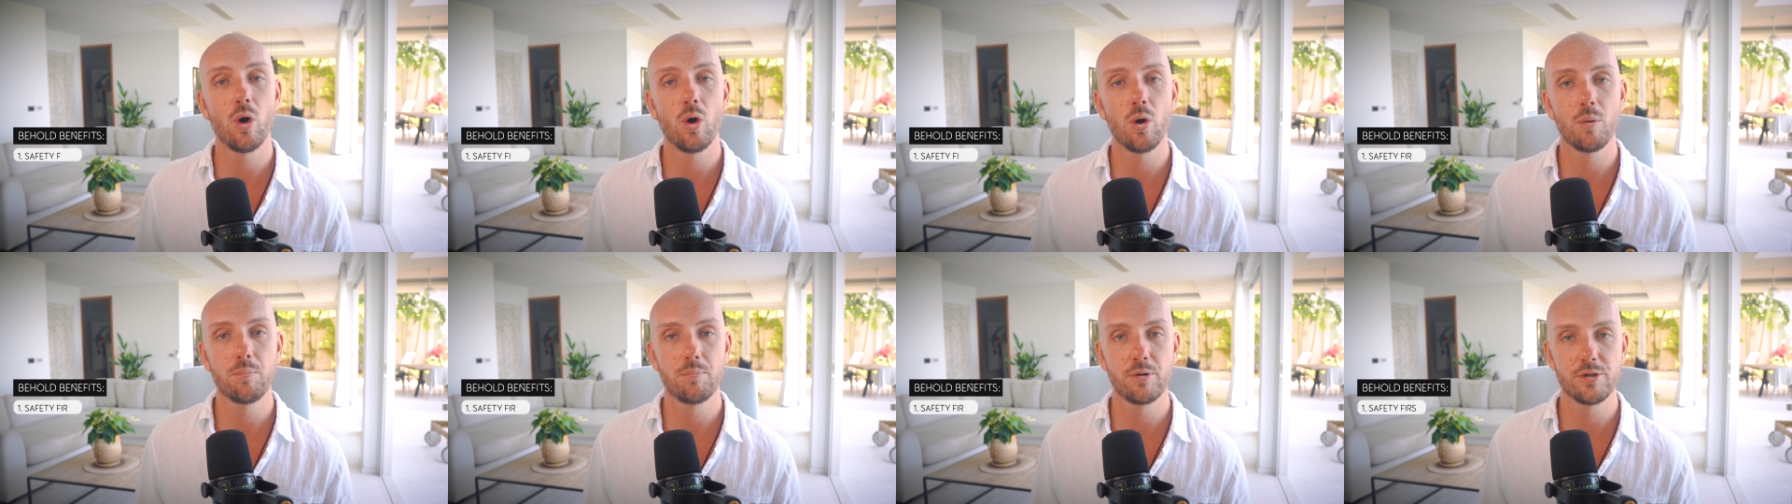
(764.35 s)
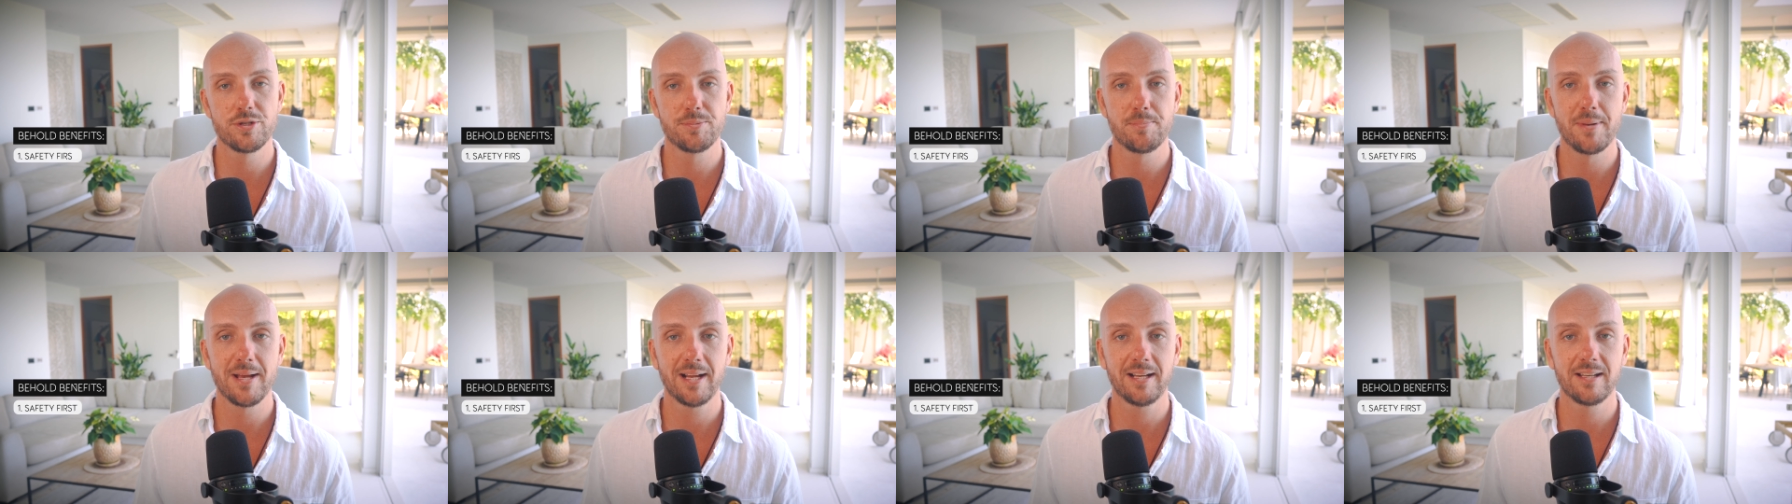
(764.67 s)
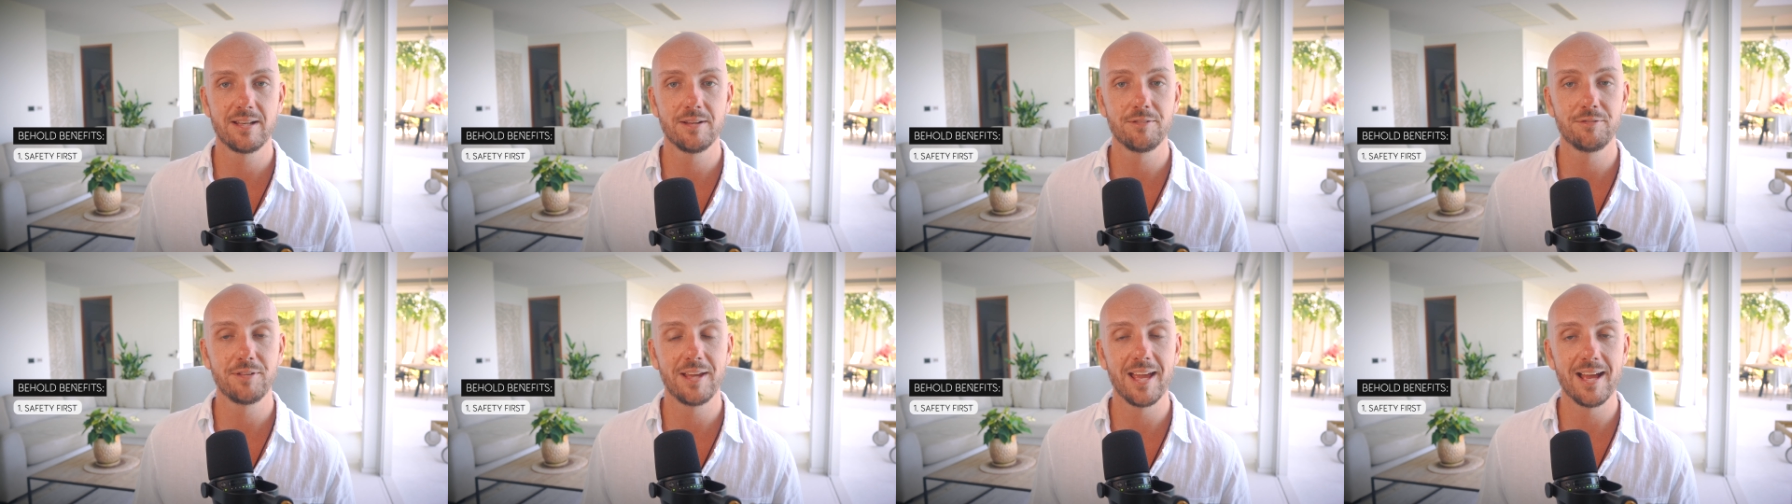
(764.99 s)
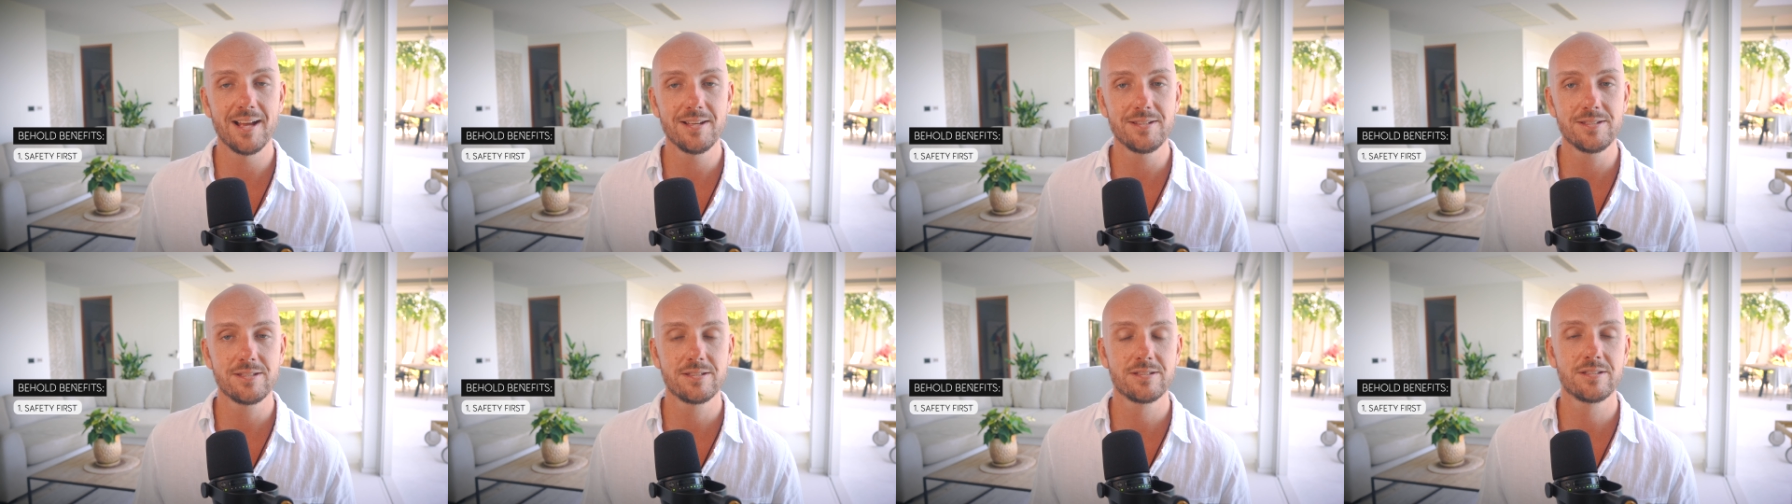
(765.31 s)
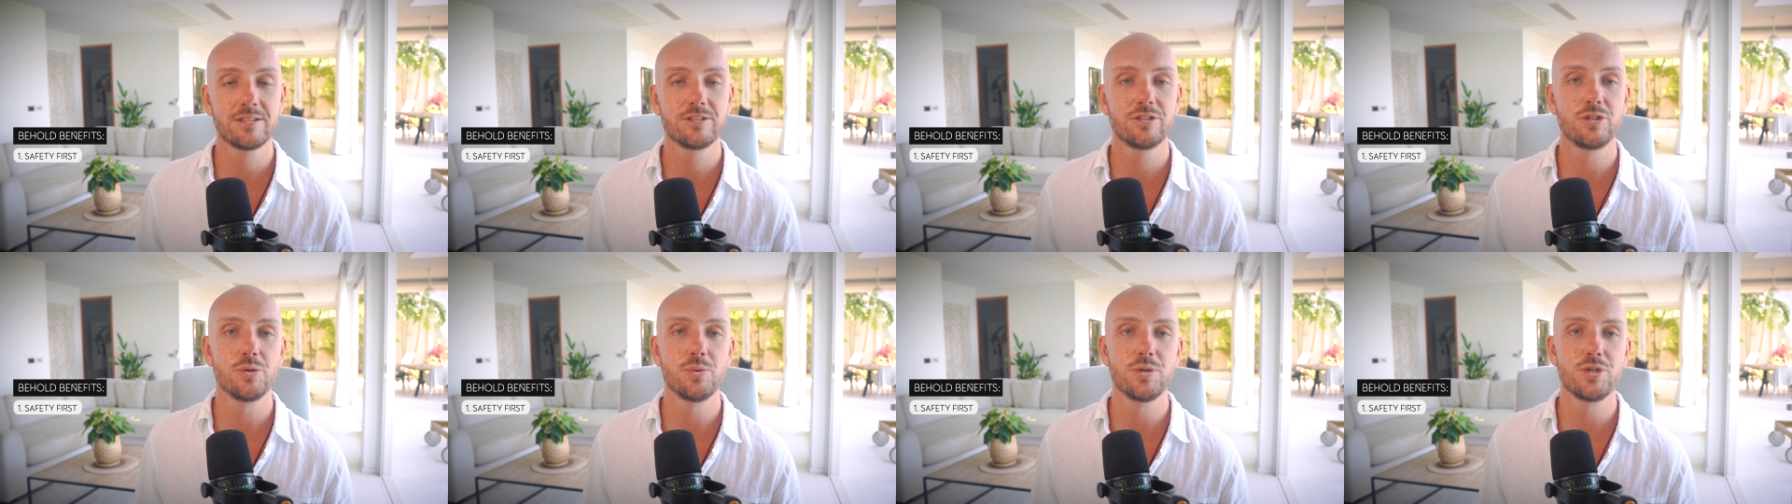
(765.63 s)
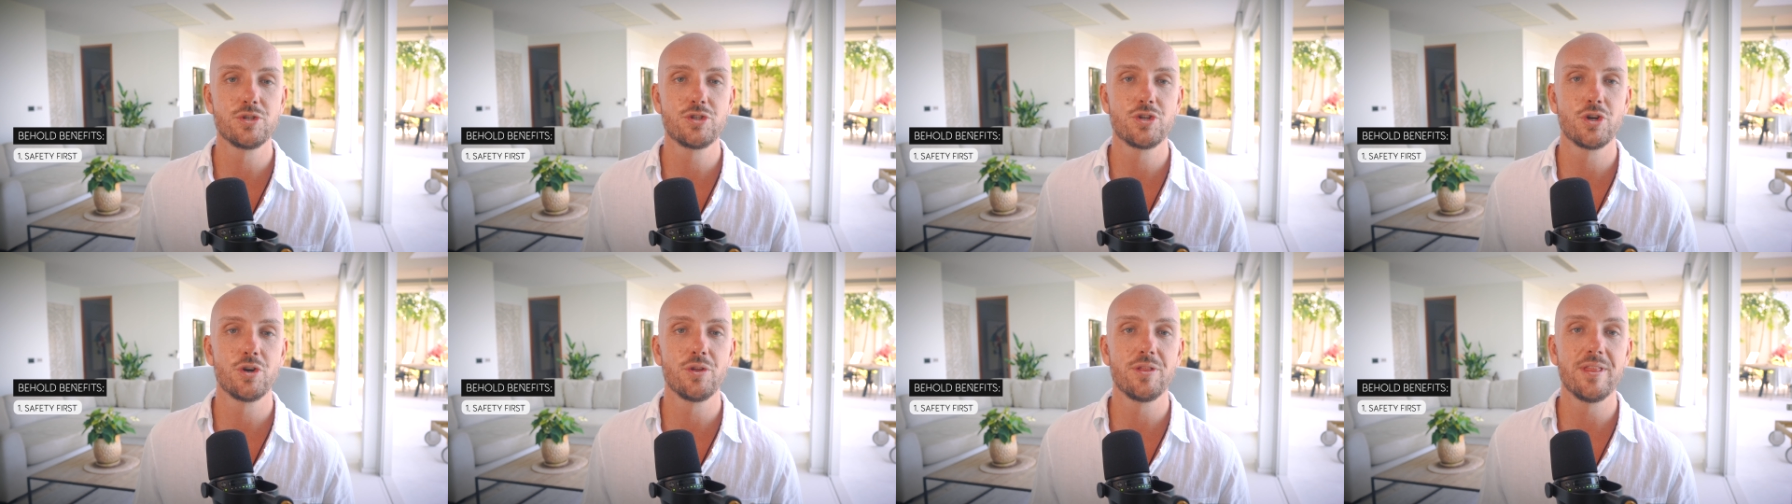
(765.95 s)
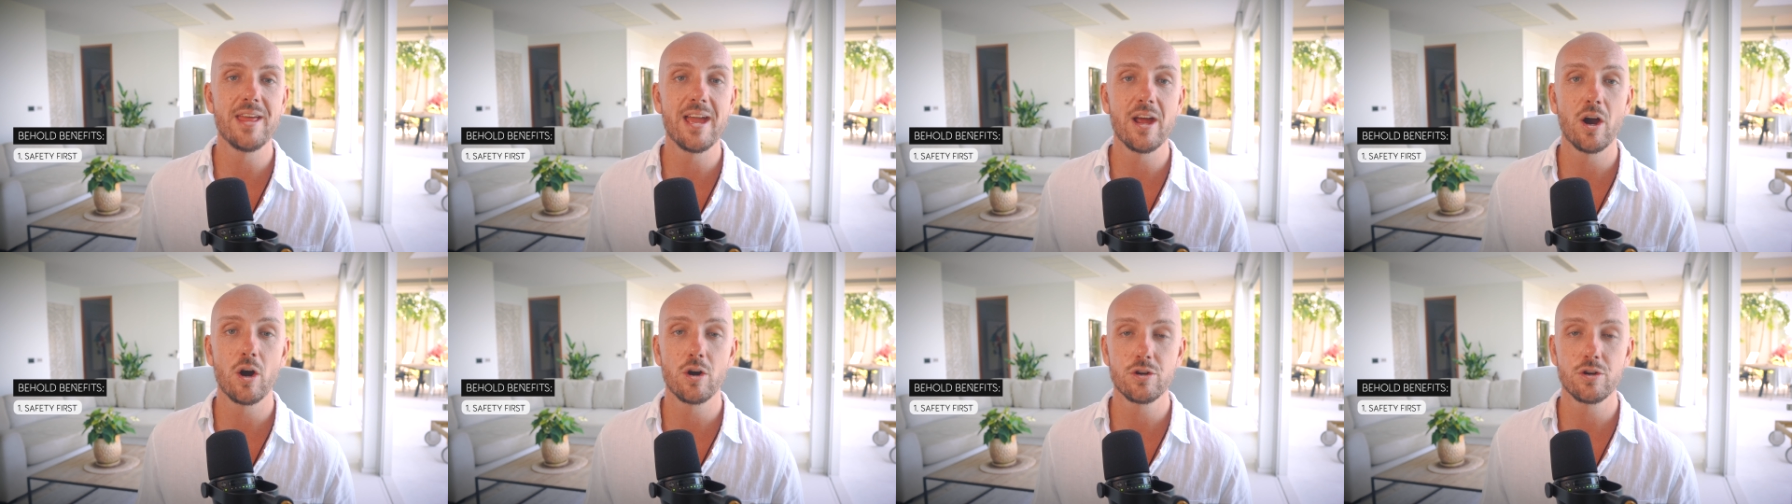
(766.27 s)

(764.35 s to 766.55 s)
all prospective guests to ensure they